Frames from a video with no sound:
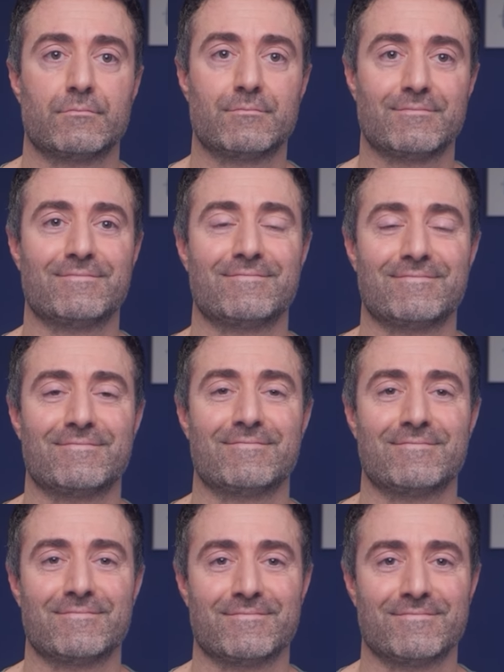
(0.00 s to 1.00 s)

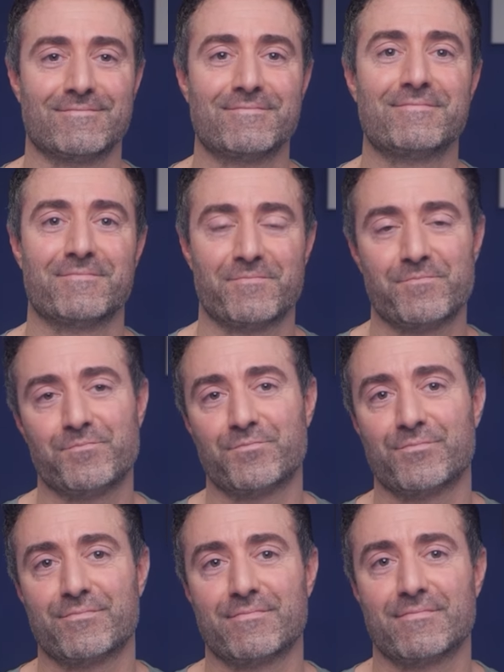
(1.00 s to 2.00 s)

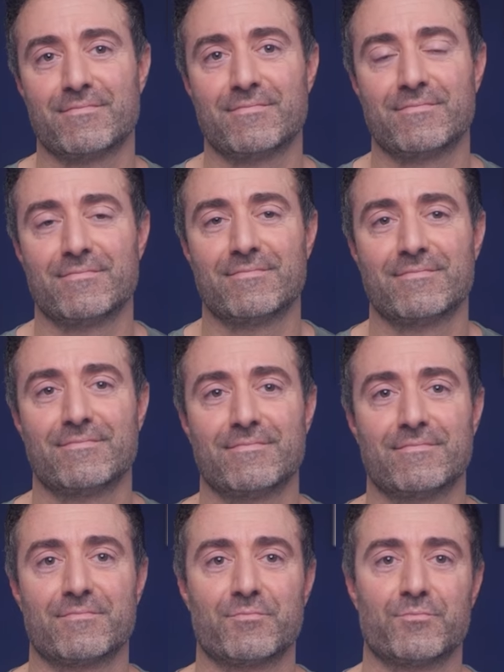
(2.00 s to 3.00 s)

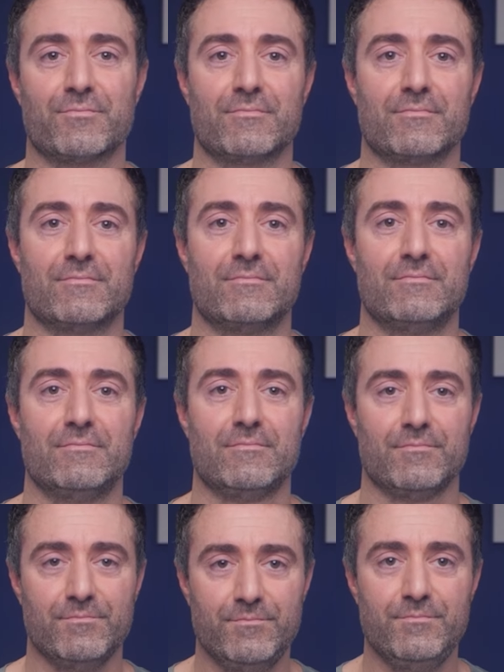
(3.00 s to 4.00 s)

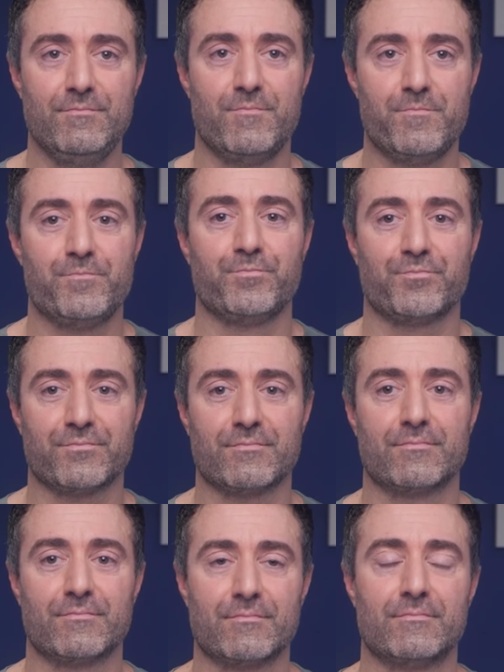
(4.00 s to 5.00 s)

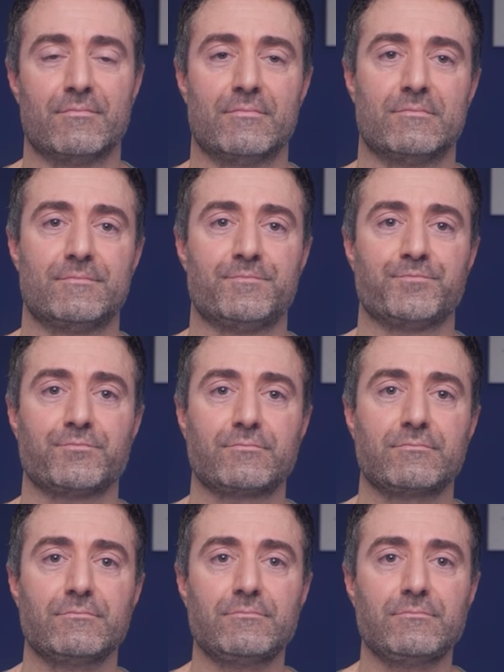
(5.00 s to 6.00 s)

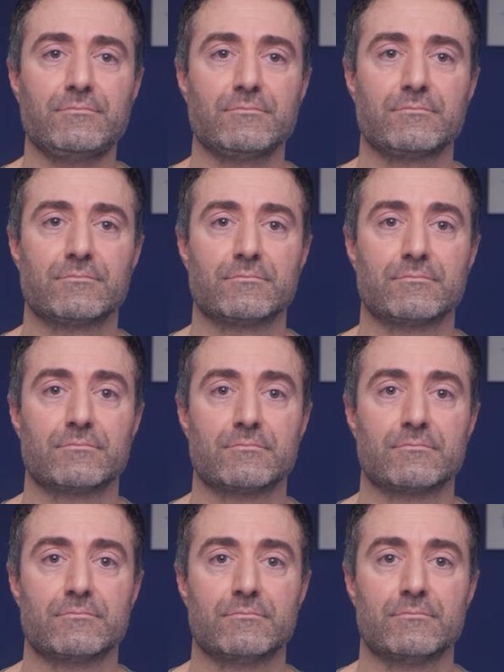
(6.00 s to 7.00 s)

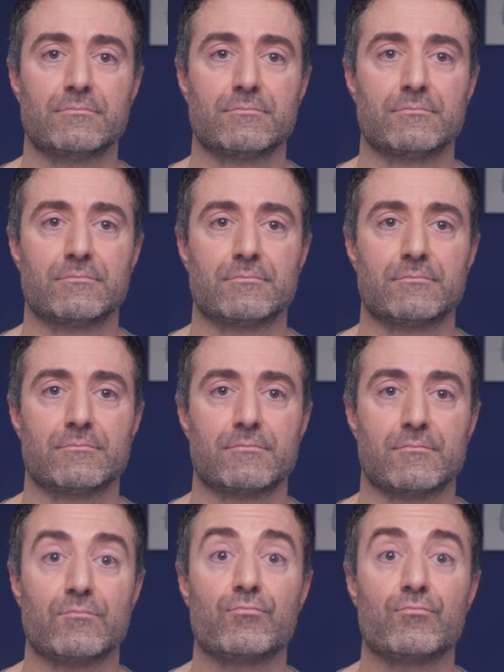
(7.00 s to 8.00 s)
This person isn't speaking.